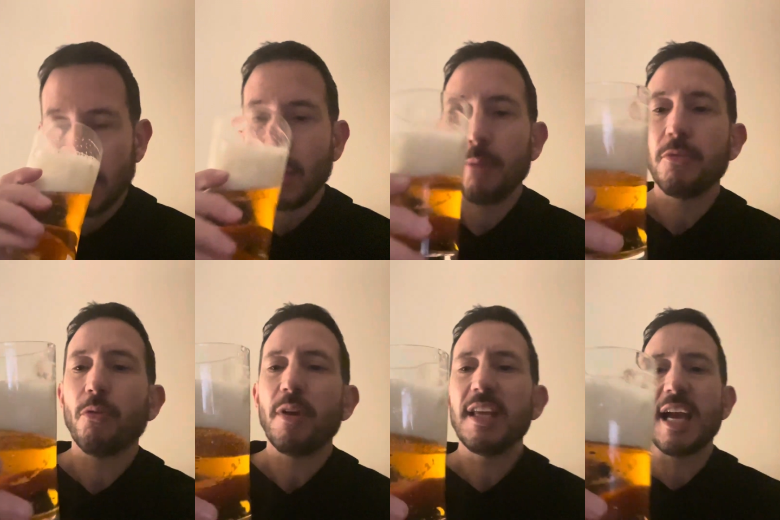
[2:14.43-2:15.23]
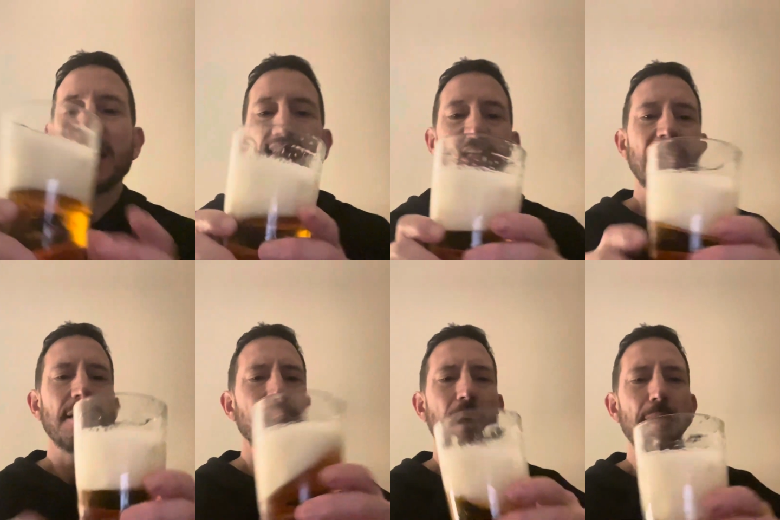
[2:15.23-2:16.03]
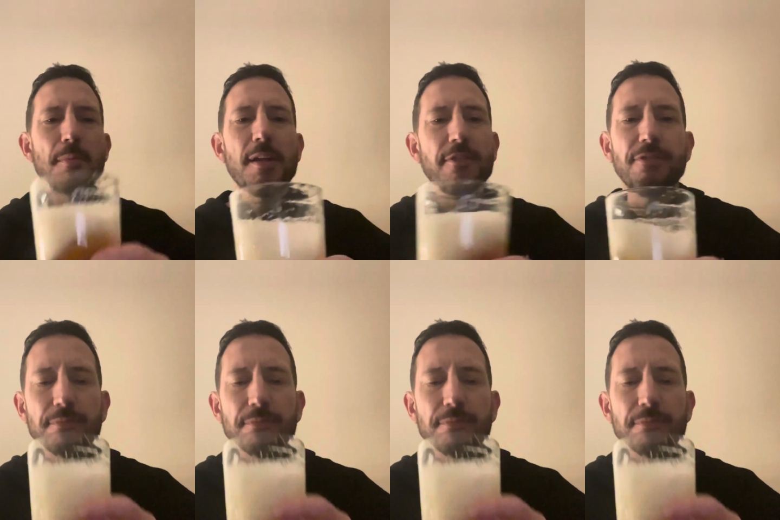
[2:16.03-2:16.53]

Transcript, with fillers: I'm not really getting any, maybe a bit of